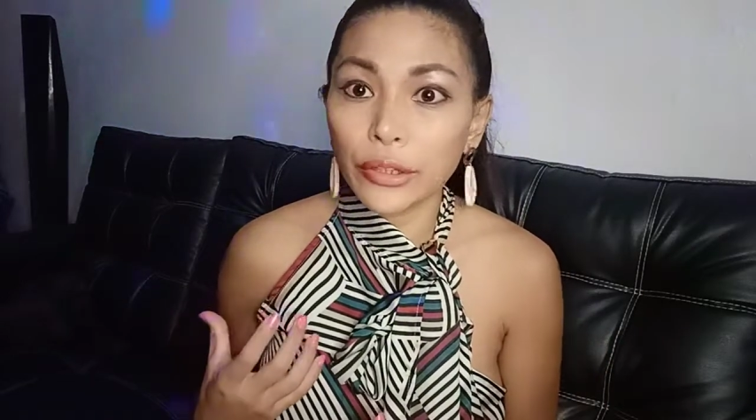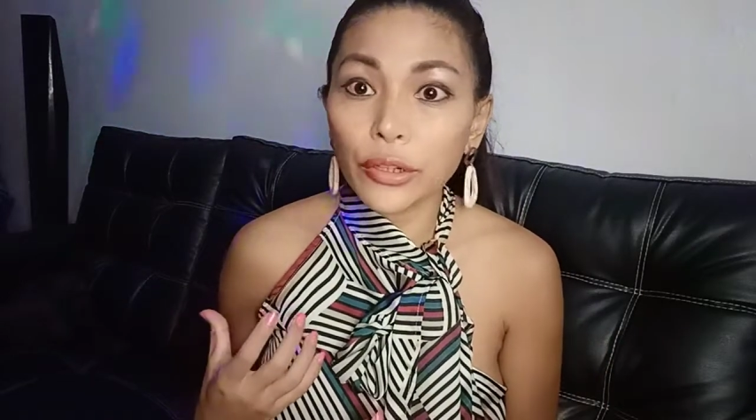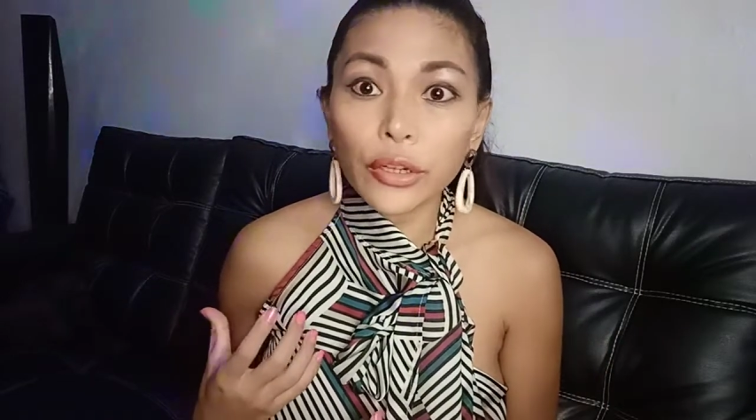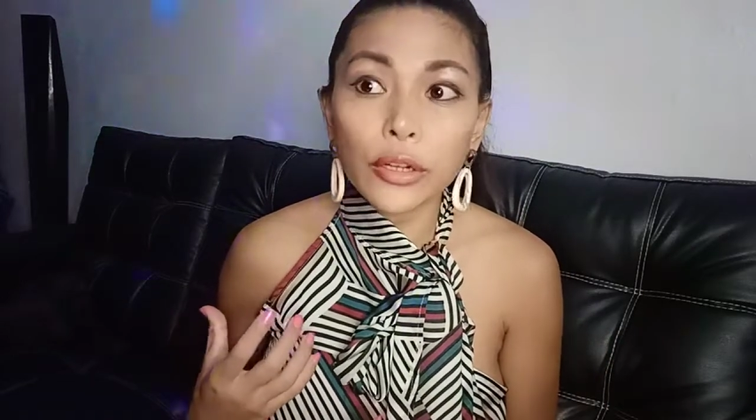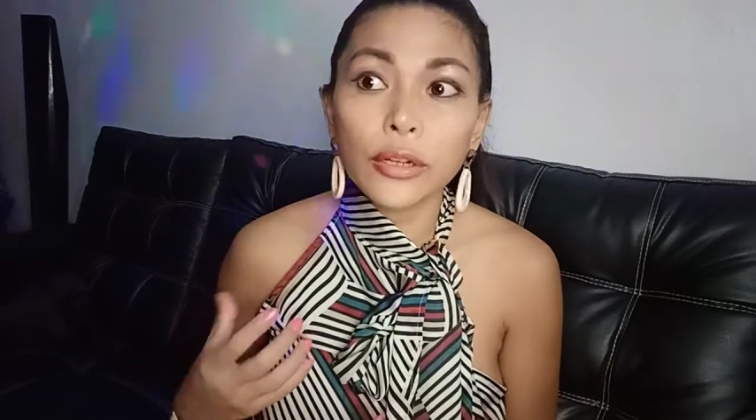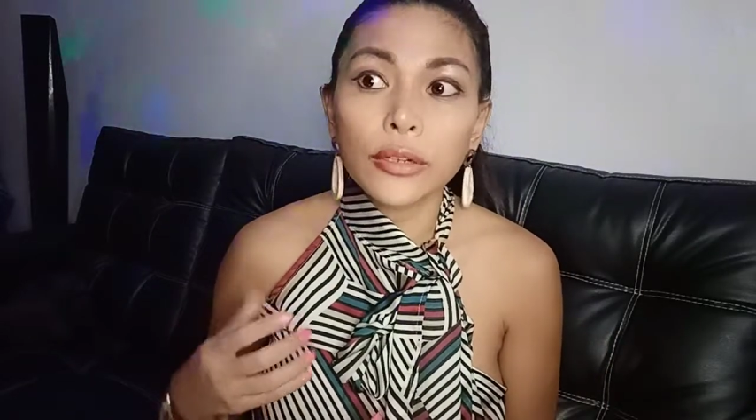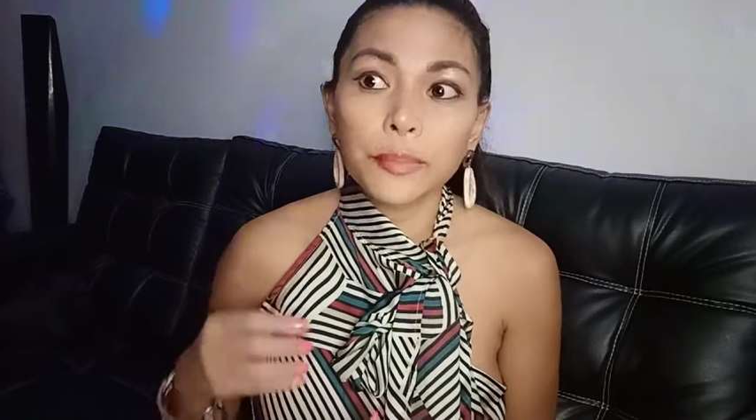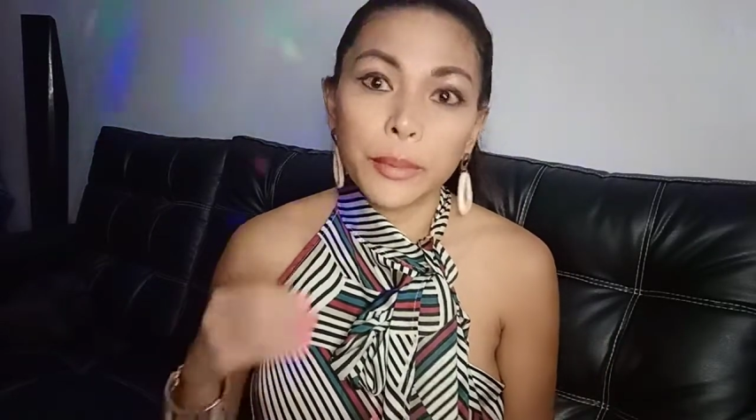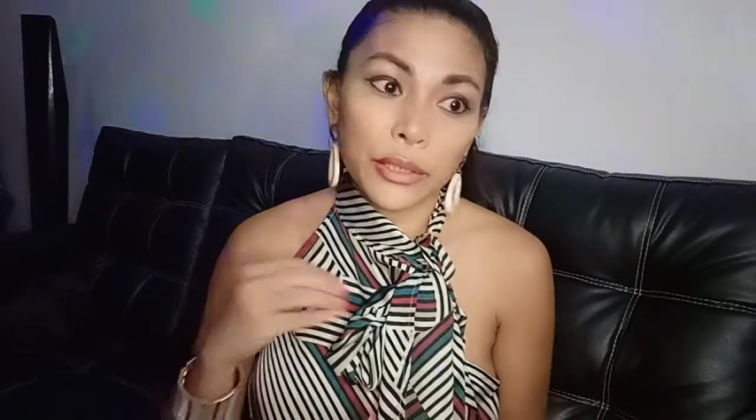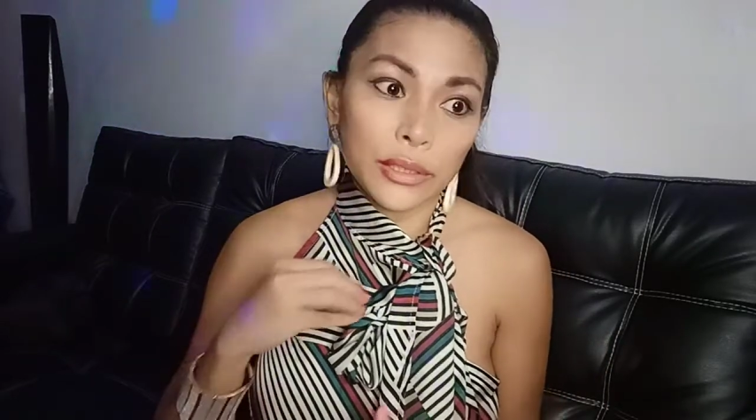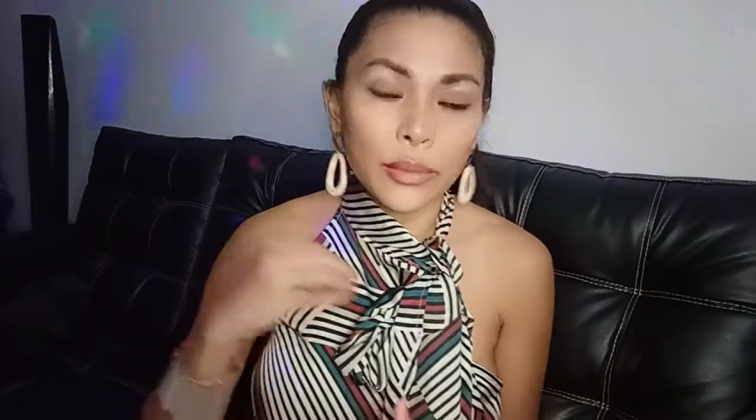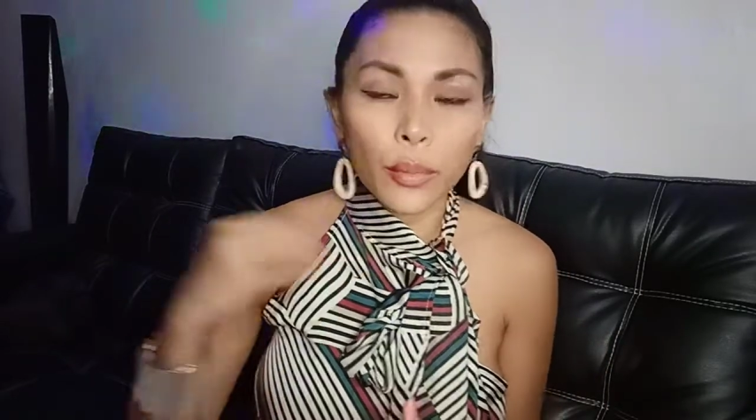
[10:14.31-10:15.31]
girl
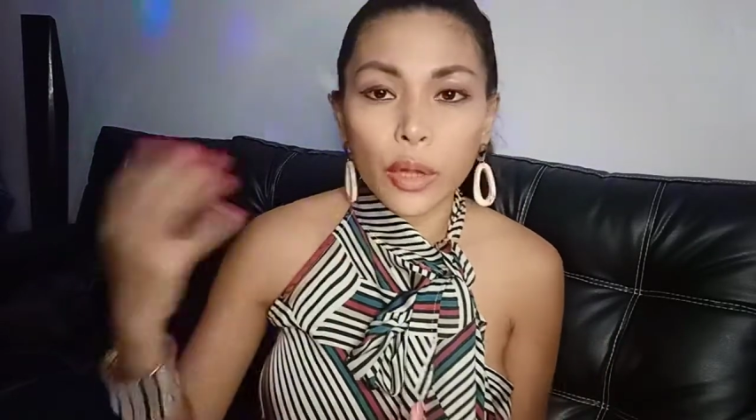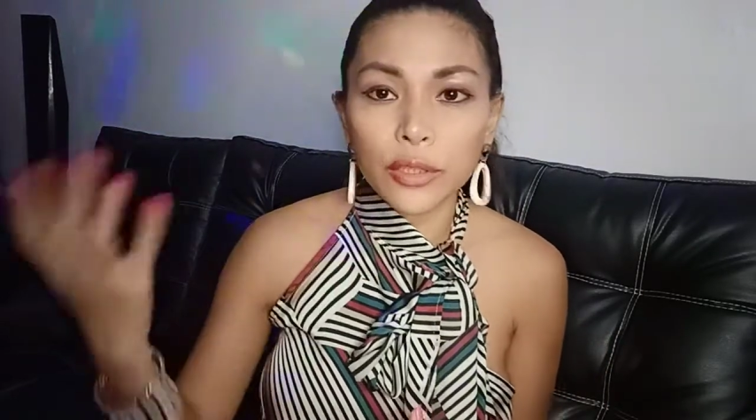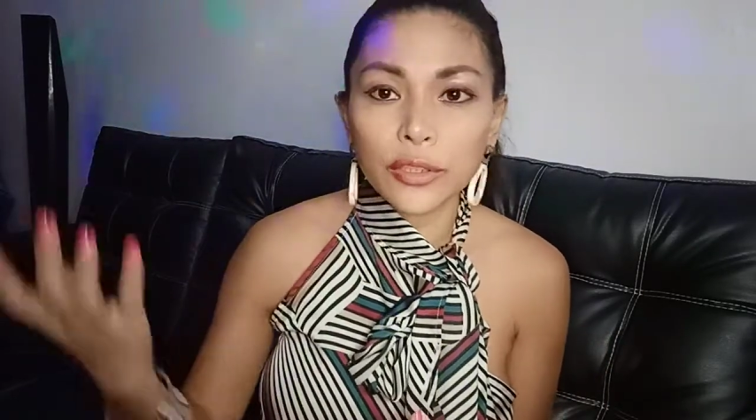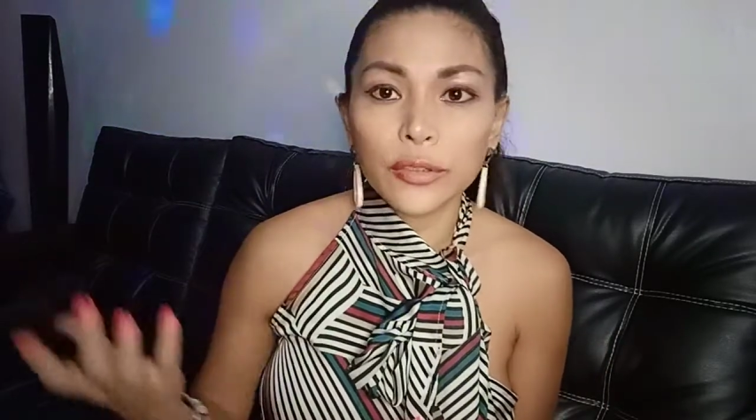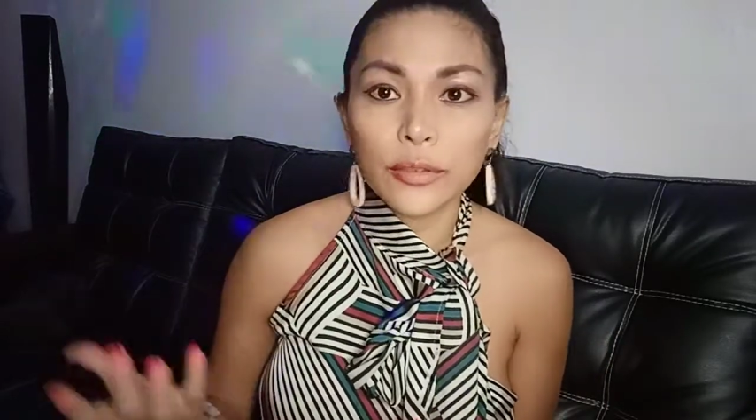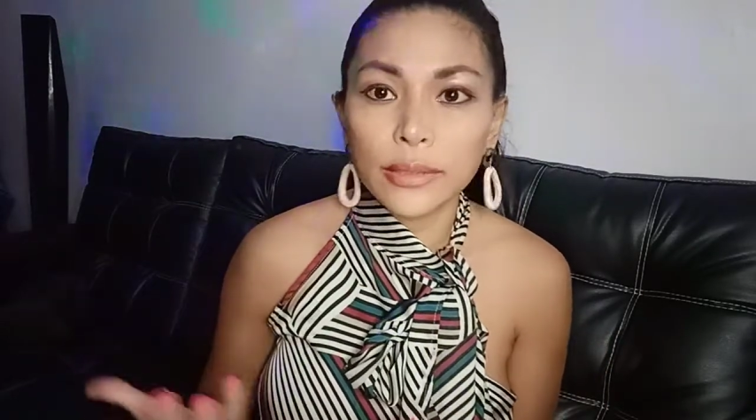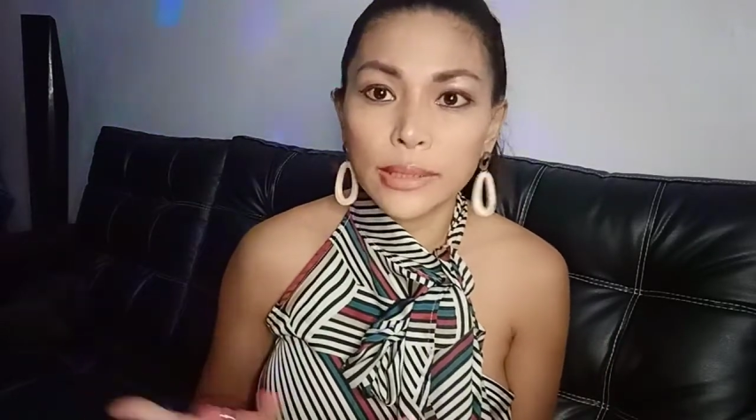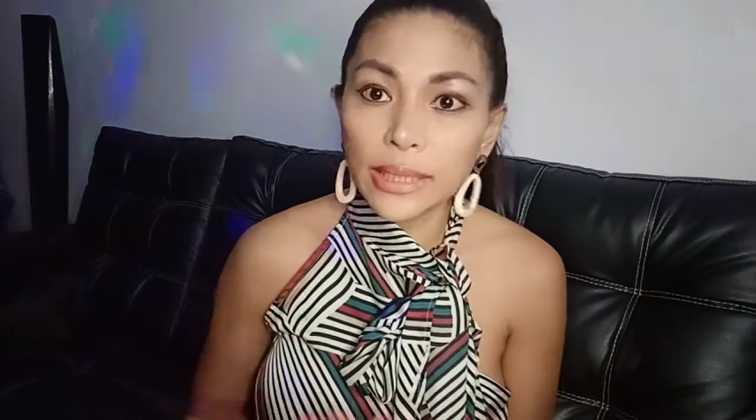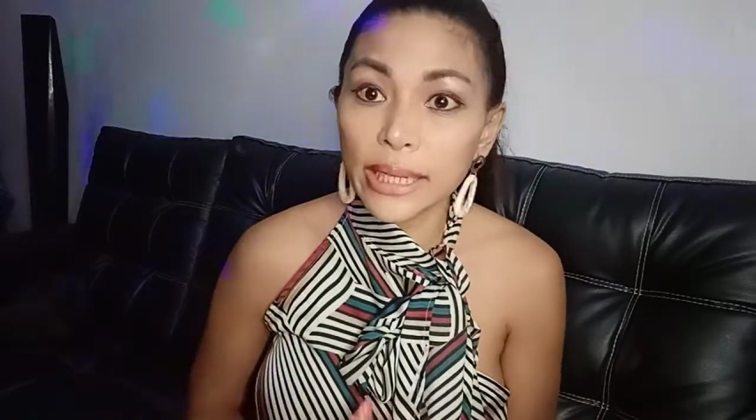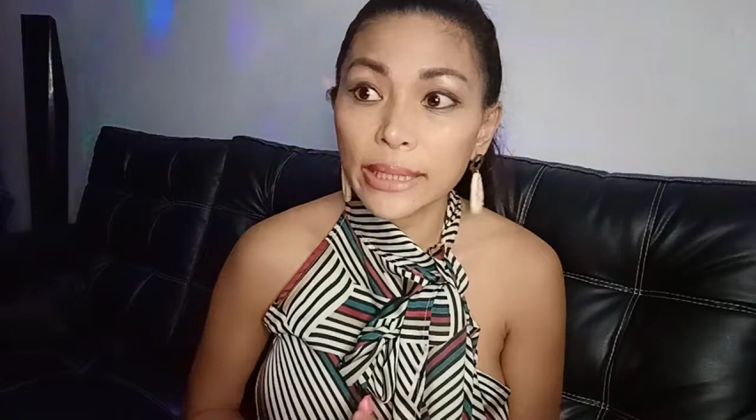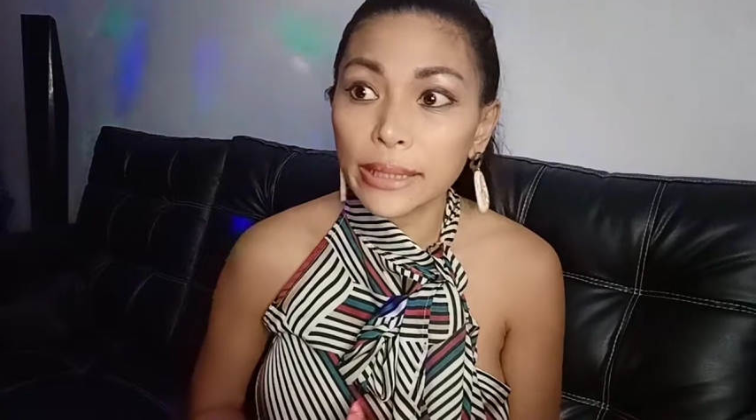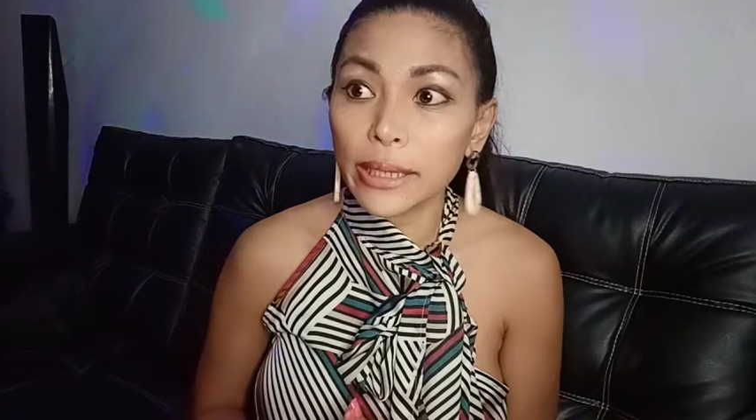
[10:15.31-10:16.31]
because he wants to
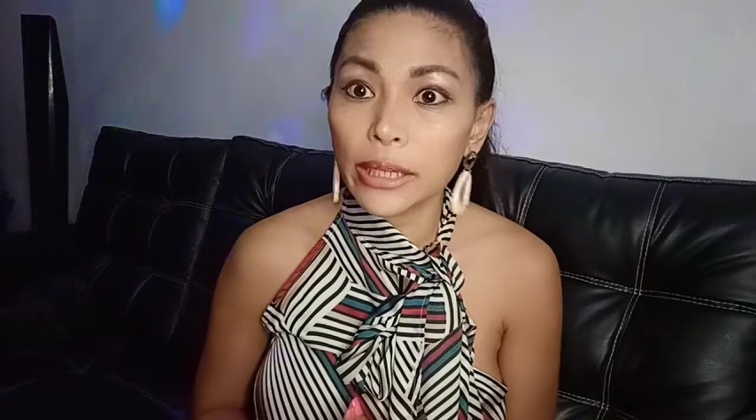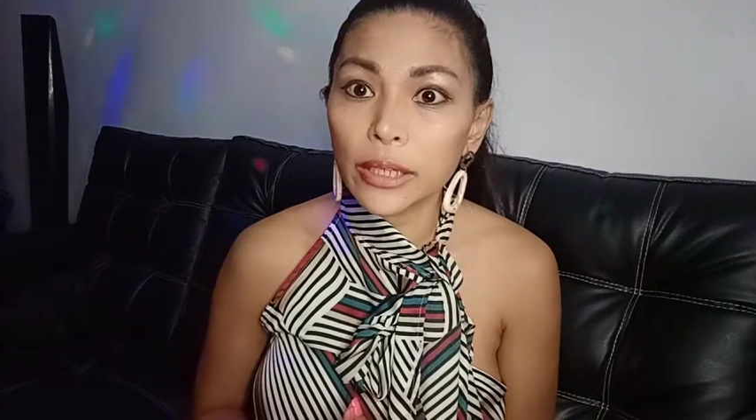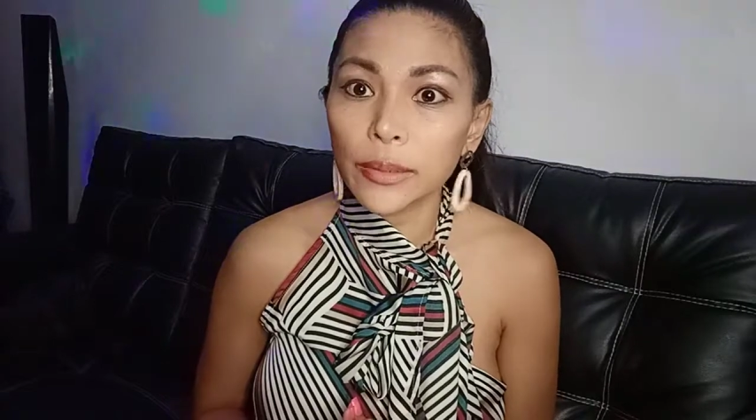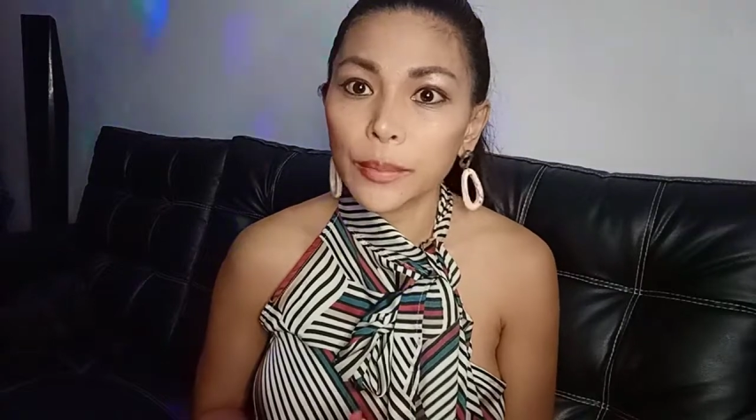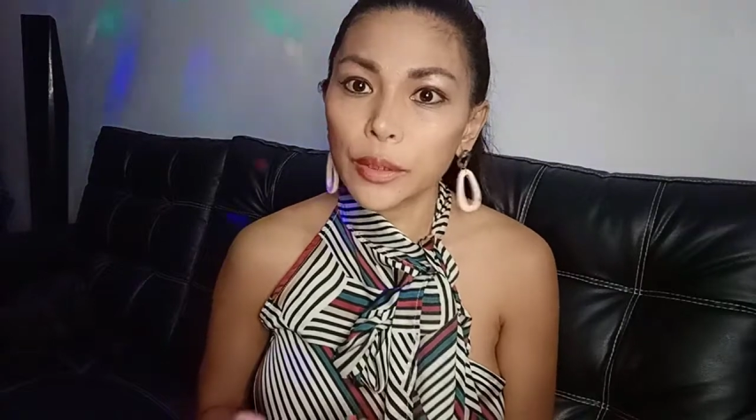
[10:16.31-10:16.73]
date them,